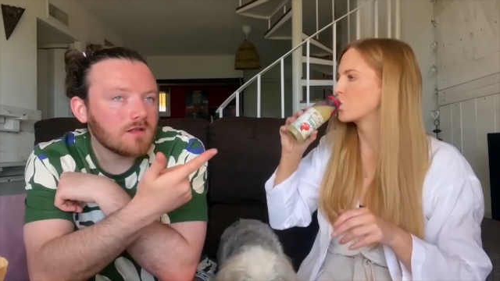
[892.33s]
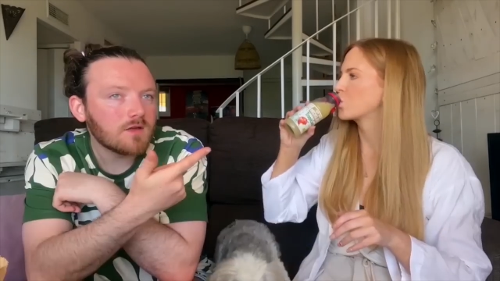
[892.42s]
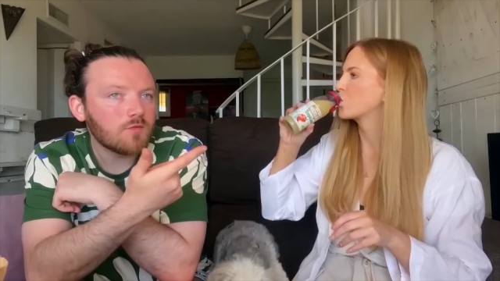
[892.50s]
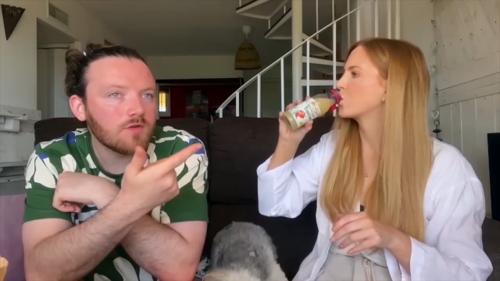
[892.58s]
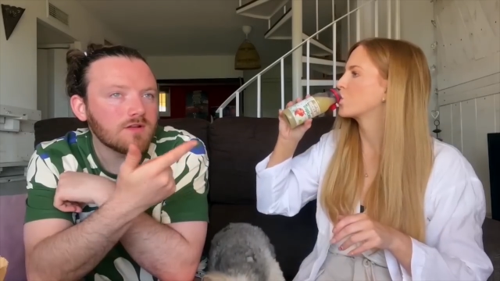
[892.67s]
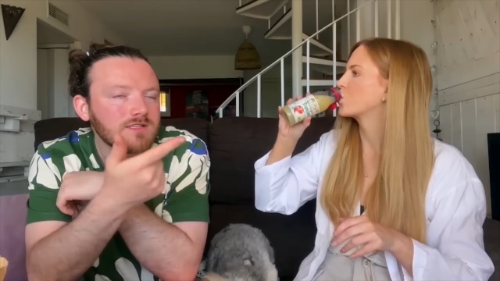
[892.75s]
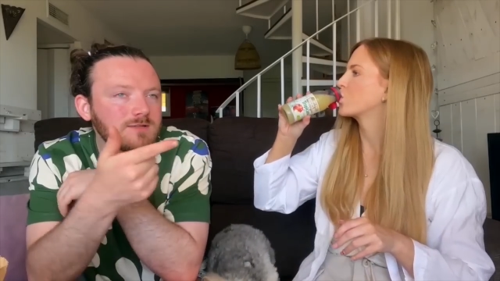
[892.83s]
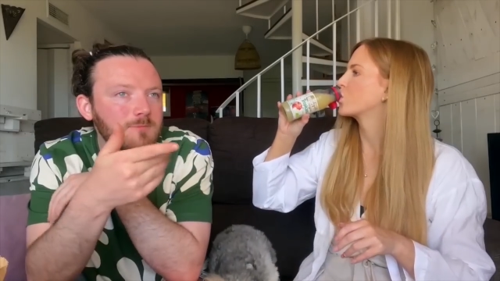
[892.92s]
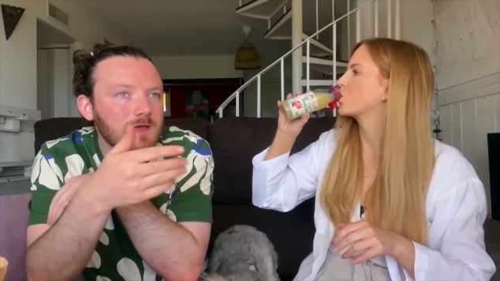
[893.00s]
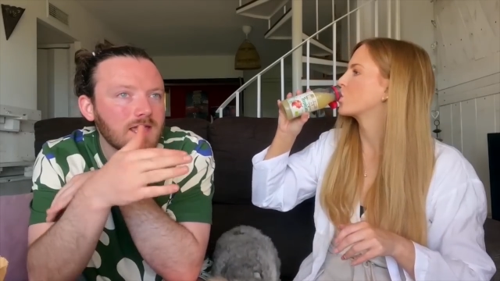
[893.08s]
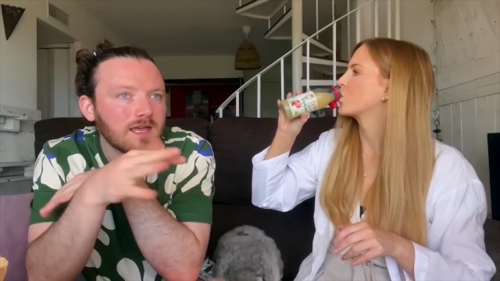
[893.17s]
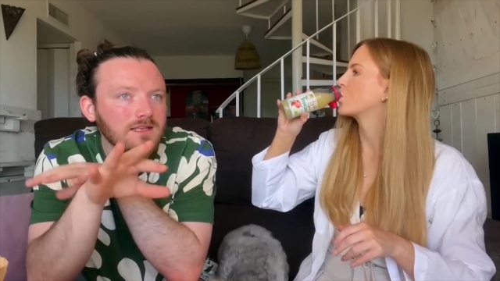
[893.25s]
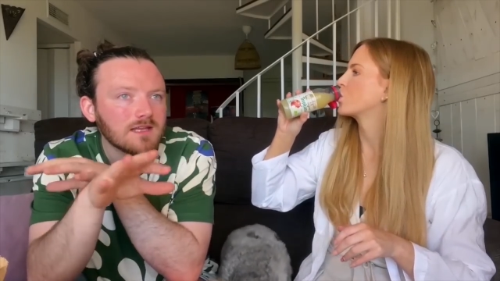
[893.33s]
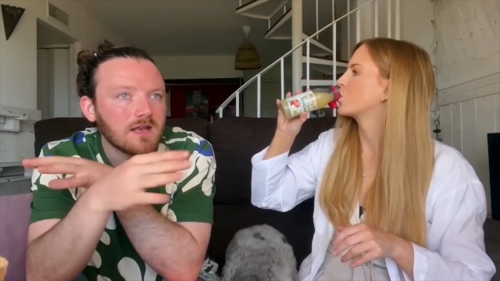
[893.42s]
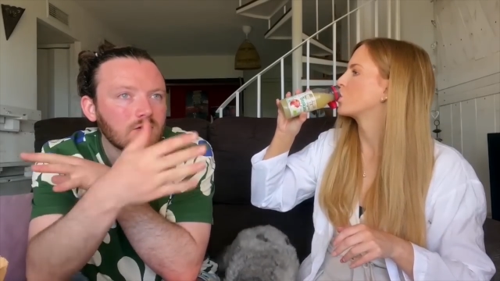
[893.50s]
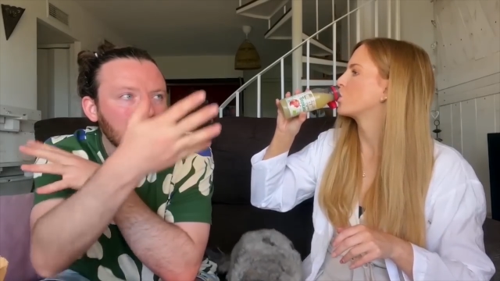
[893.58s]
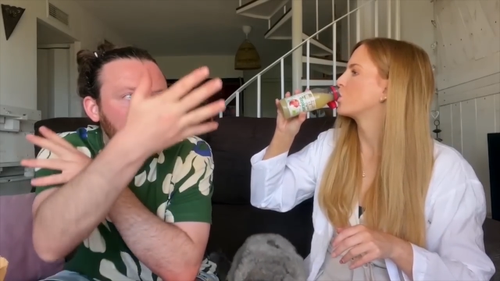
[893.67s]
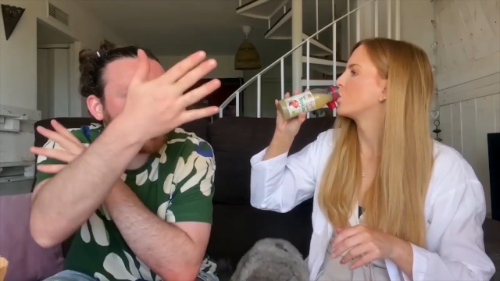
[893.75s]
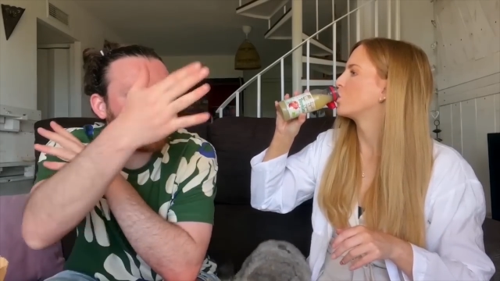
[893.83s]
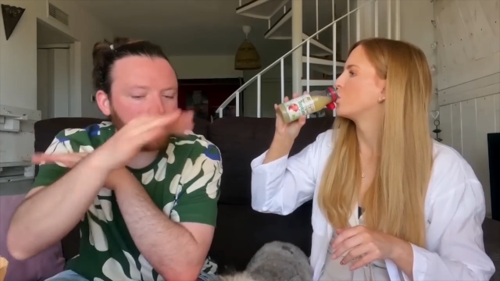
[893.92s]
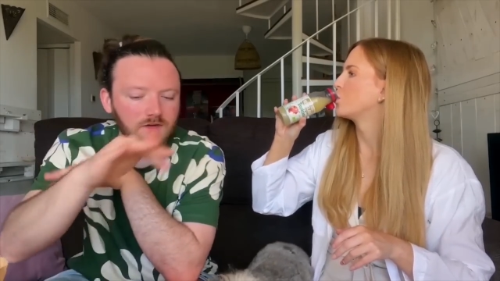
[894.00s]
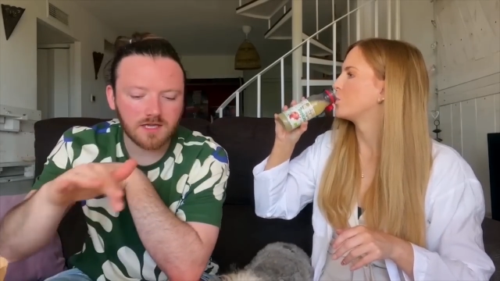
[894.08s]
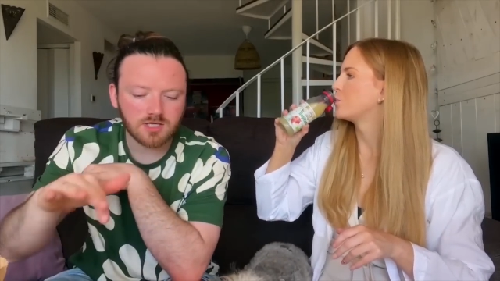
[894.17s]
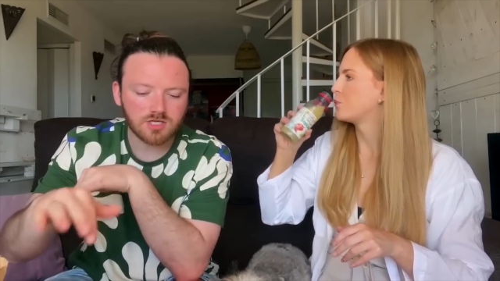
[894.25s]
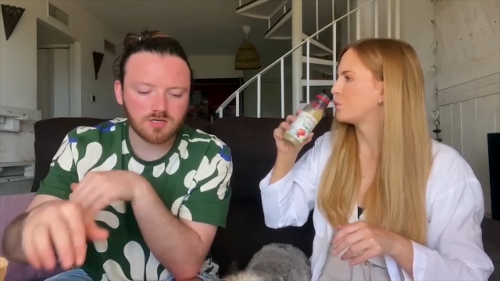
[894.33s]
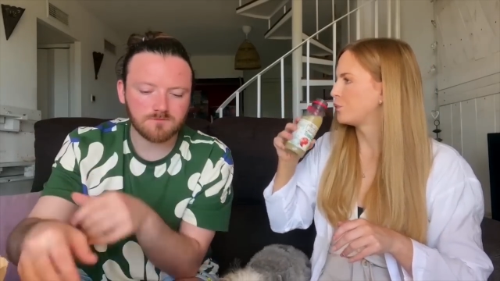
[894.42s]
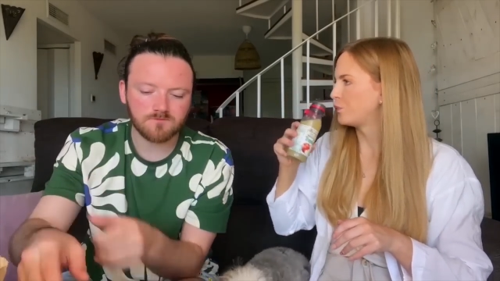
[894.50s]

Speaker 1: Like, we're in Spain, they look like they fish.